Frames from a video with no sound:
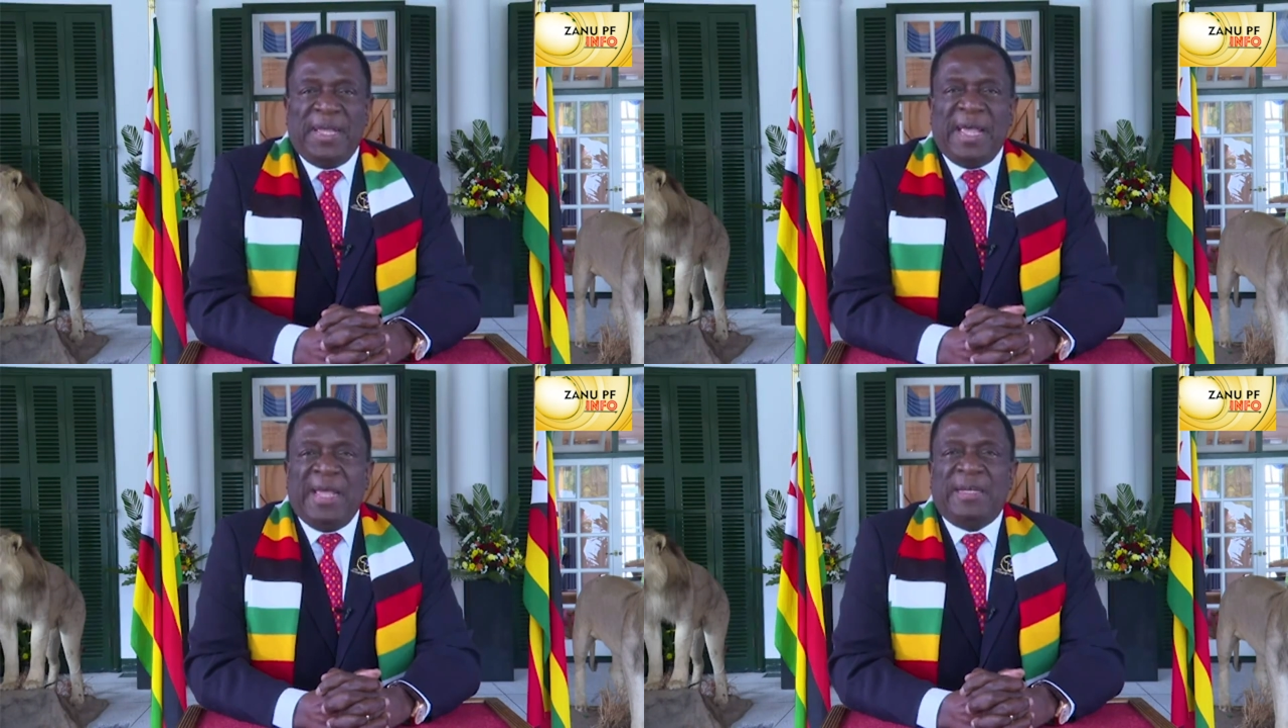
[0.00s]

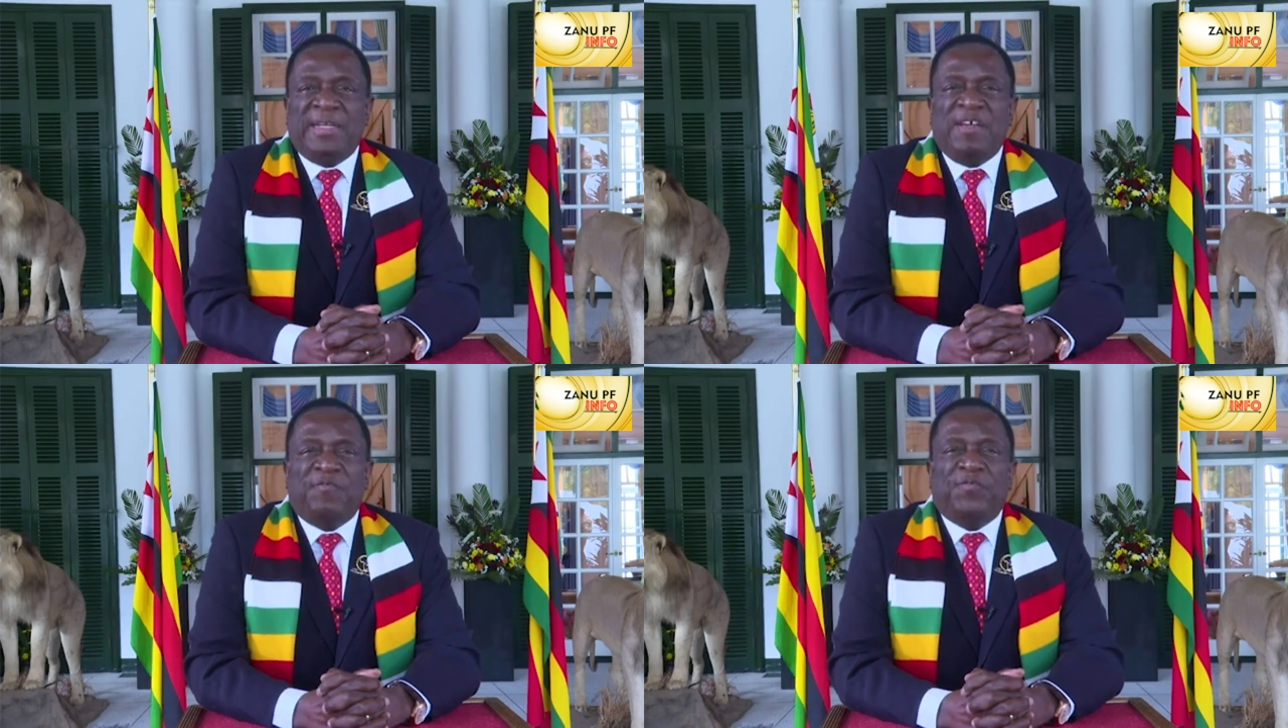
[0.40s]
and
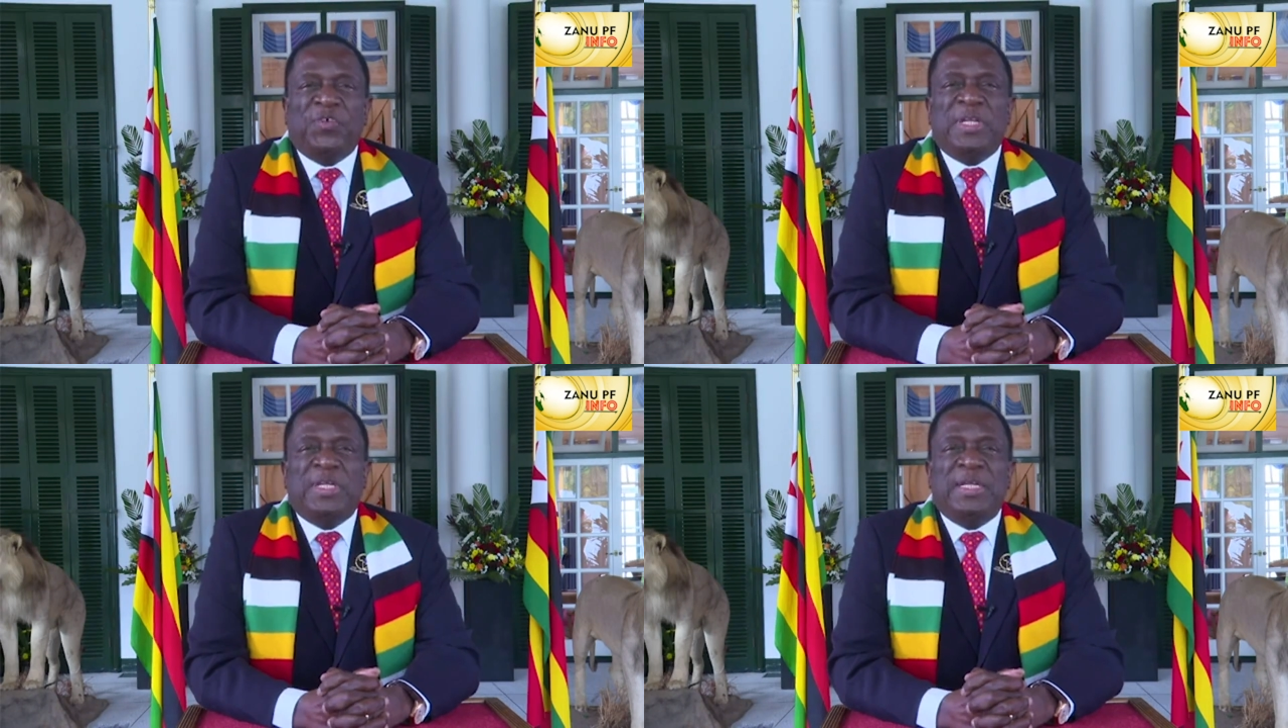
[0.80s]
a
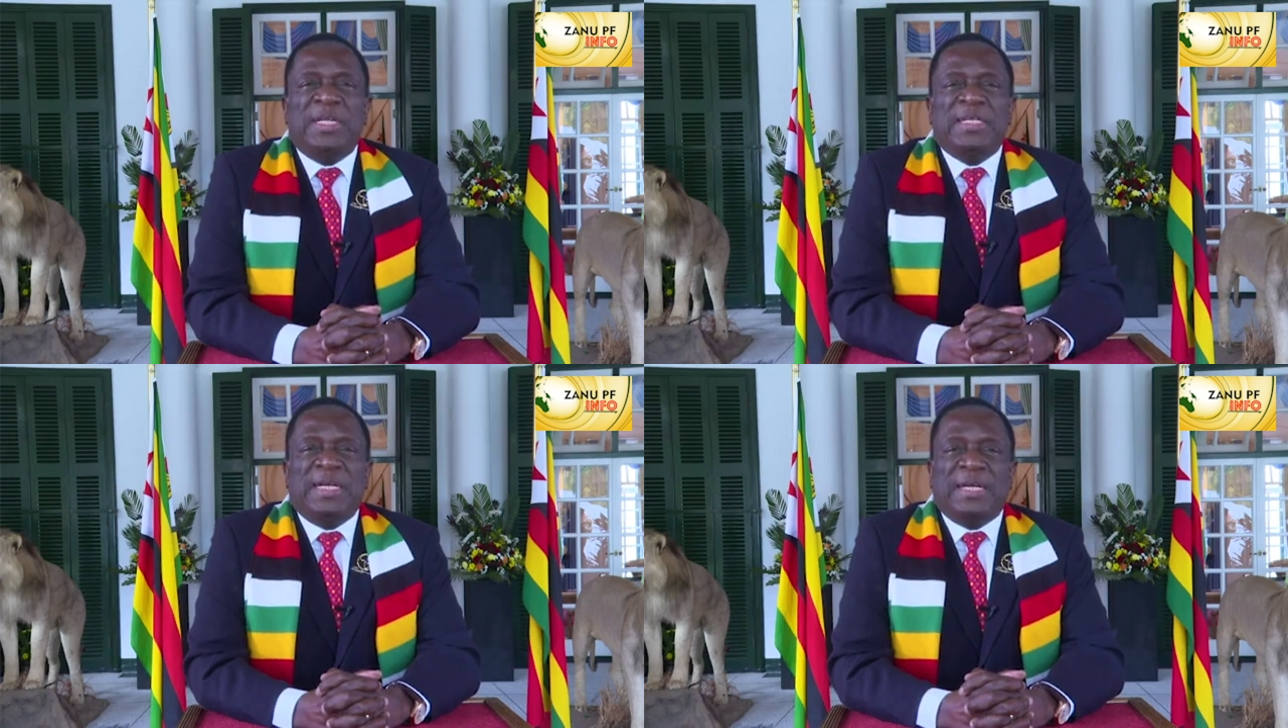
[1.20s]
fully
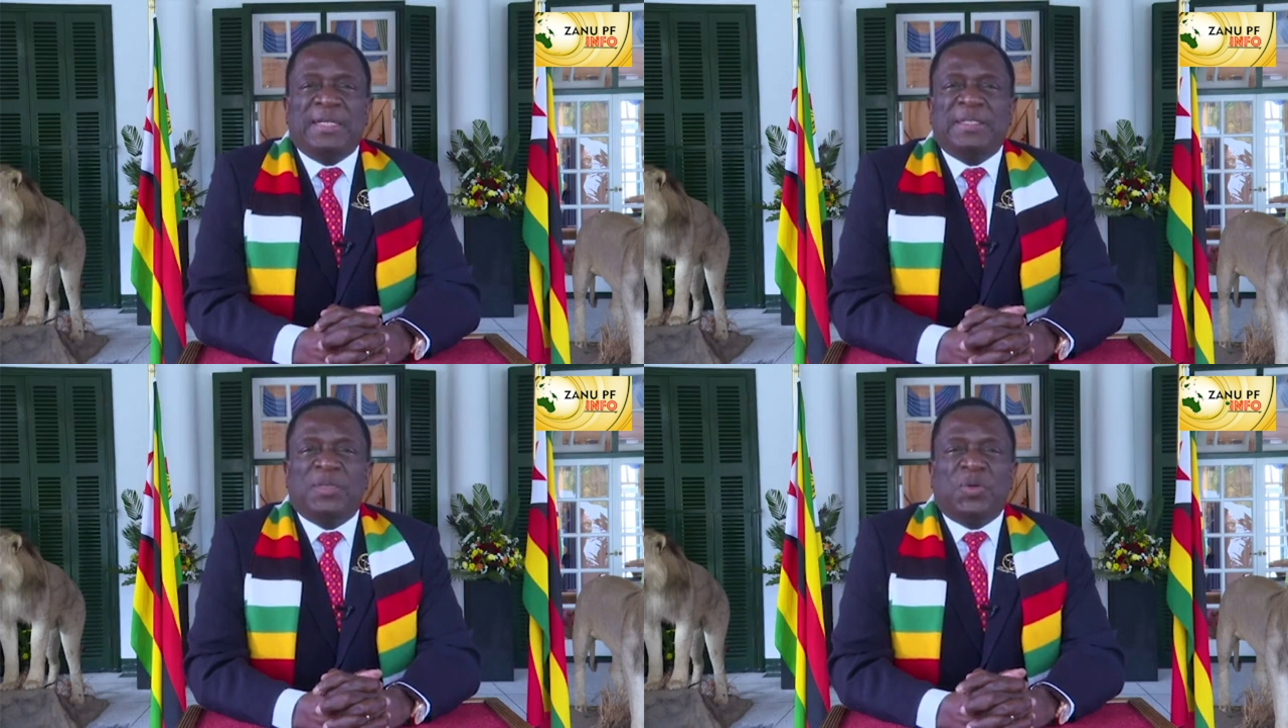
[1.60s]

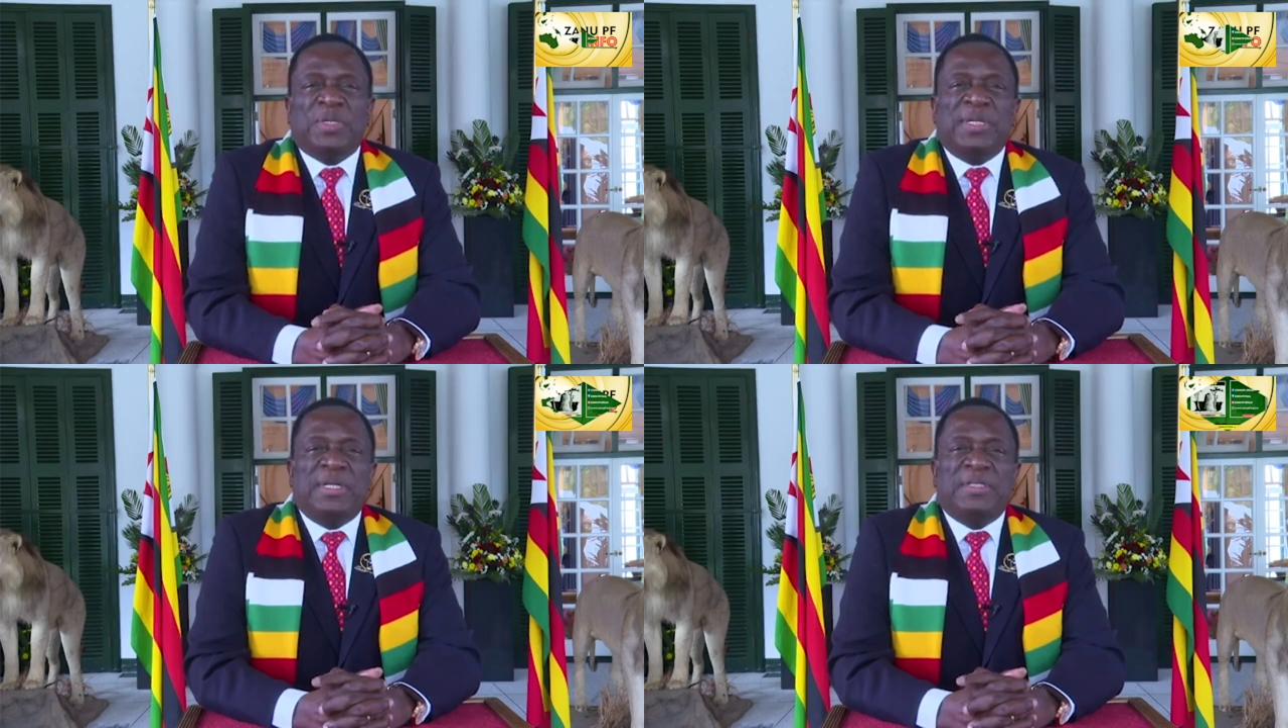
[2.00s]
integrated
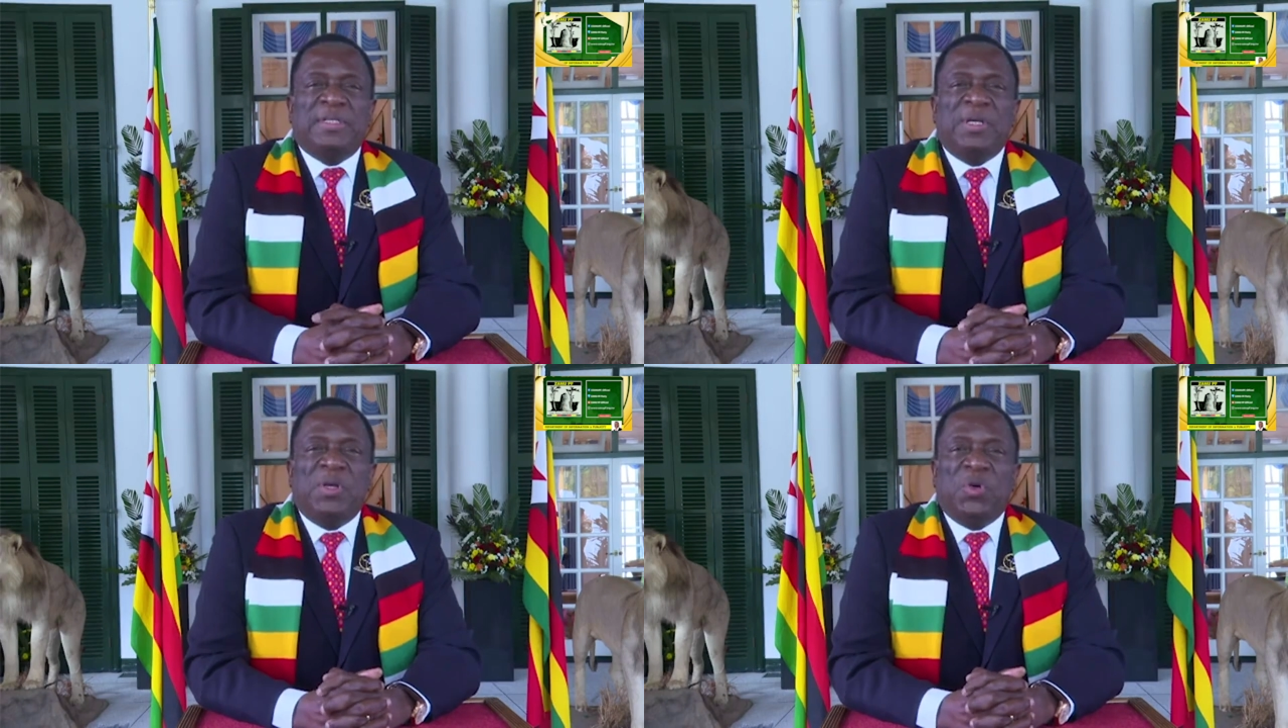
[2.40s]
continent
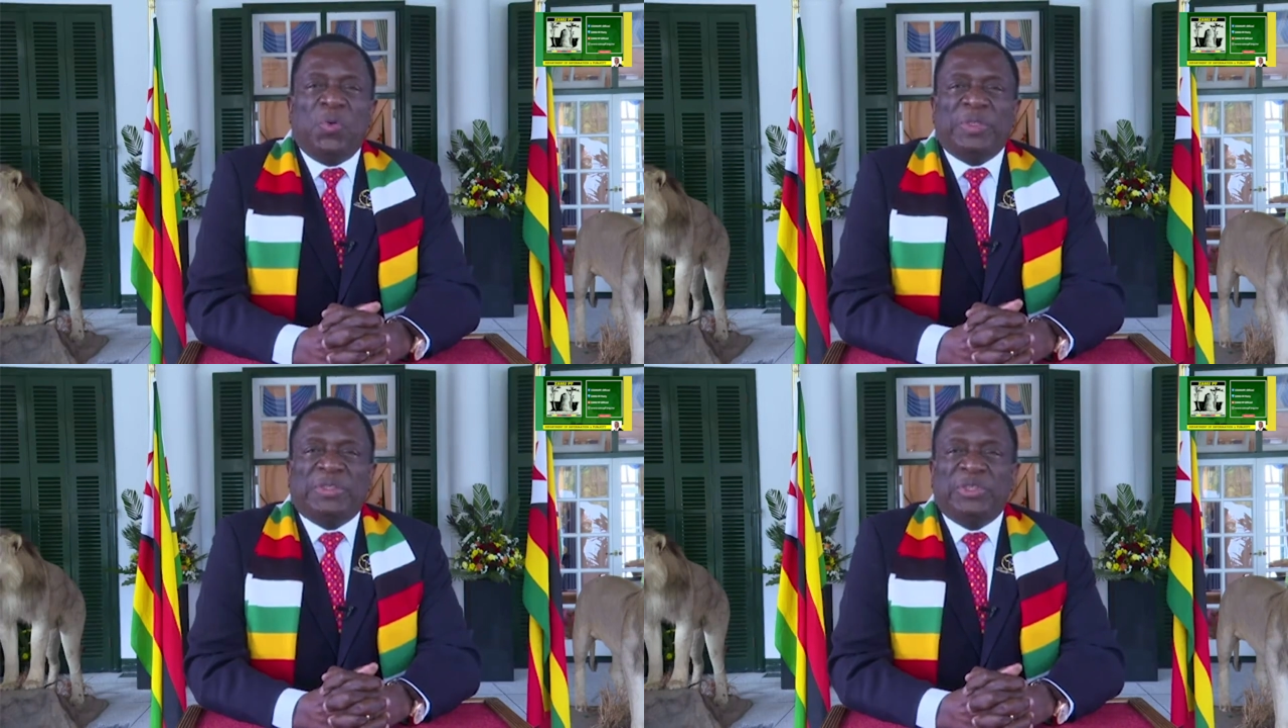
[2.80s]

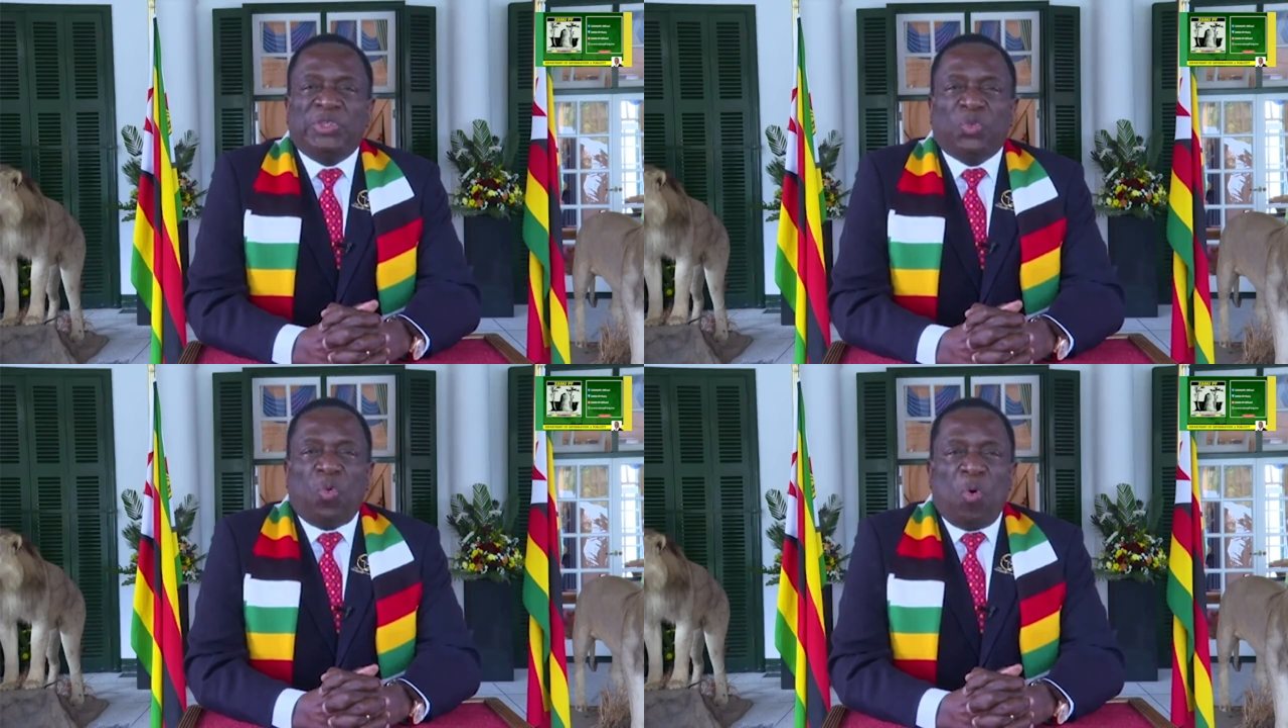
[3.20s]
which
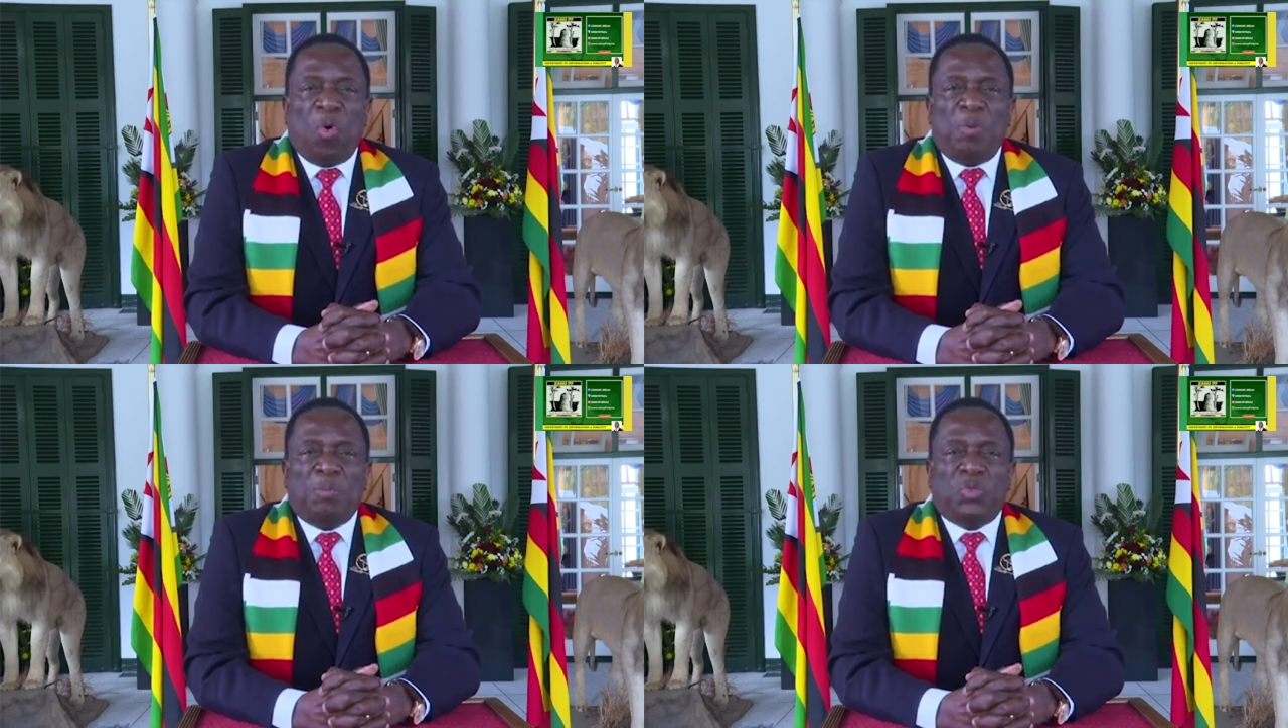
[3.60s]
is
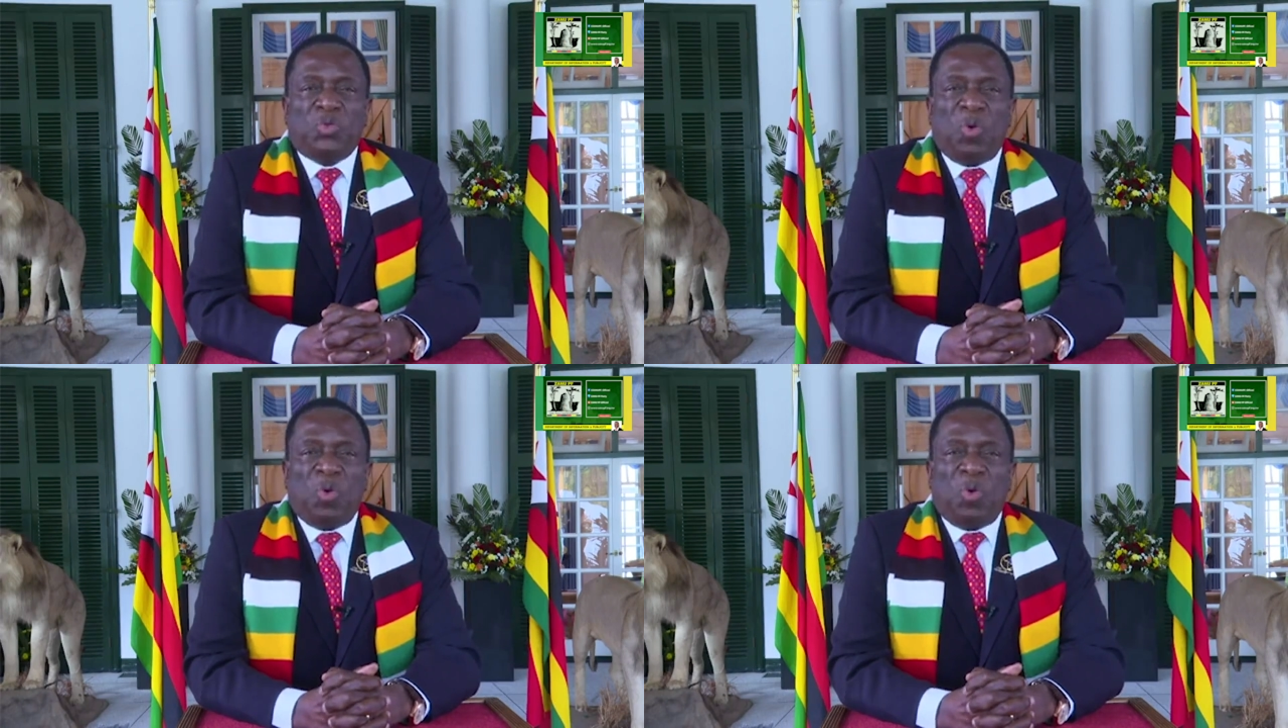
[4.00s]
home